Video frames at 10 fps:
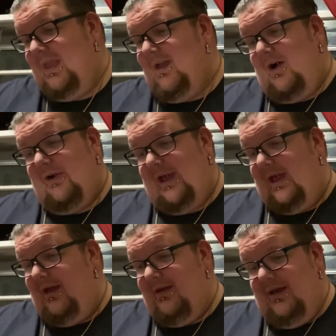
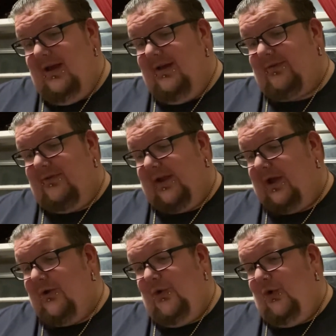Okay, sounds like
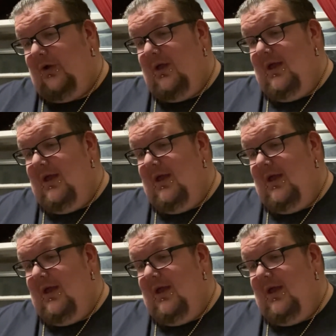a cool